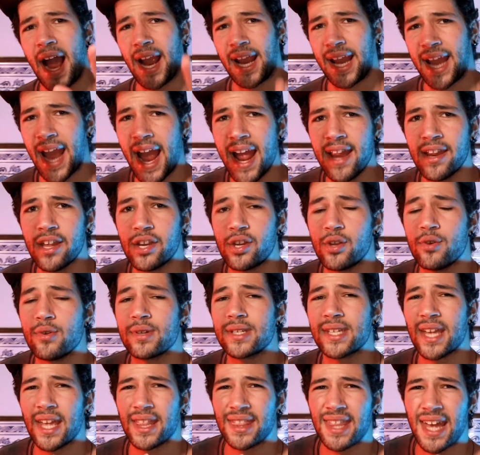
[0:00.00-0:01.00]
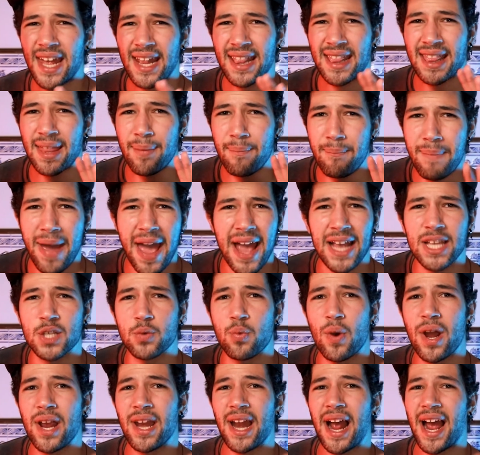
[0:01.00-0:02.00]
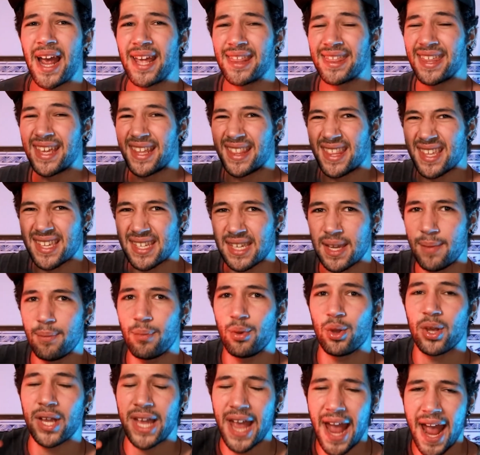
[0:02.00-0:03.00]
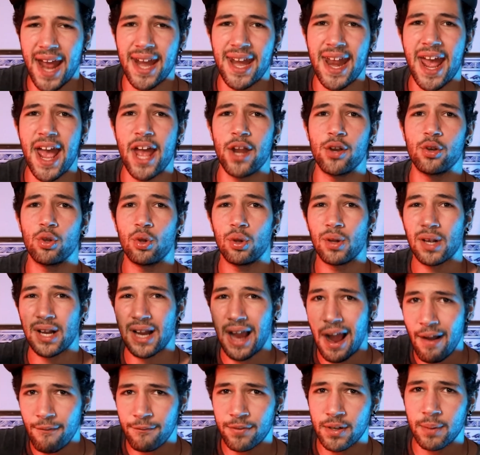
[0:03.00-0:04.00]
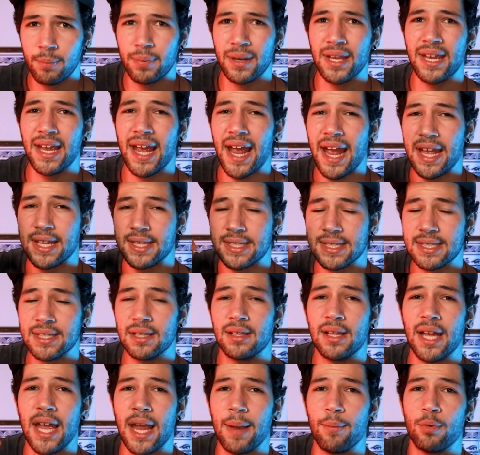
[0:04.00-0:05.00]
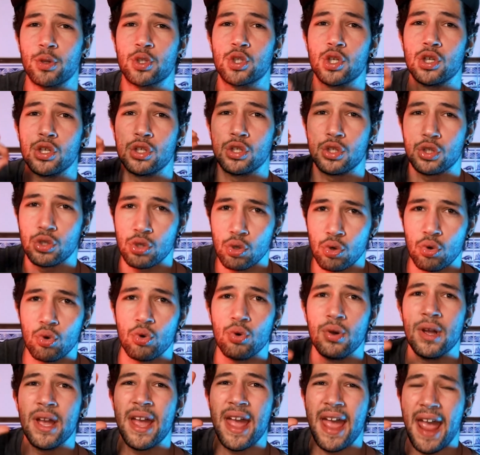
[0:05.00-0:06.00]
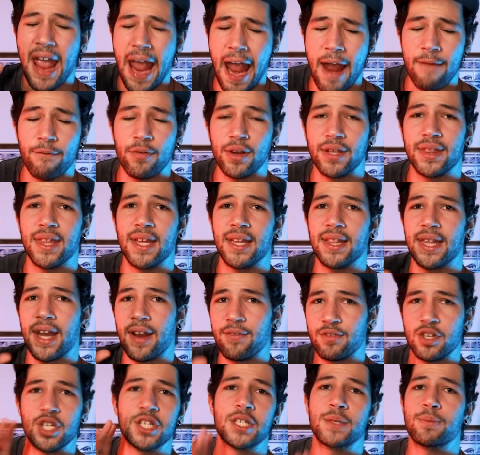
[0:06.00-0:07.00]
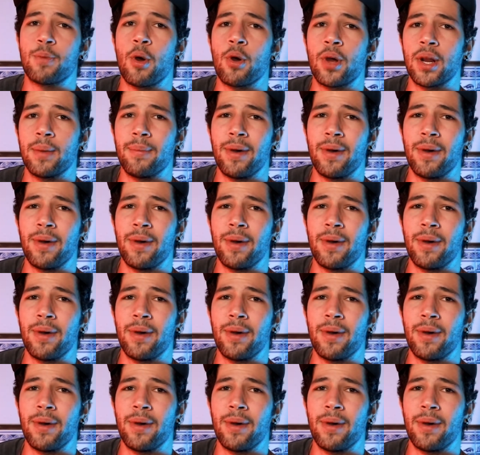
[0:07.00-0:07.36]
I can deduce that the max weight I think this gimbal can handle comfortably and still able to do everything that I've just spoken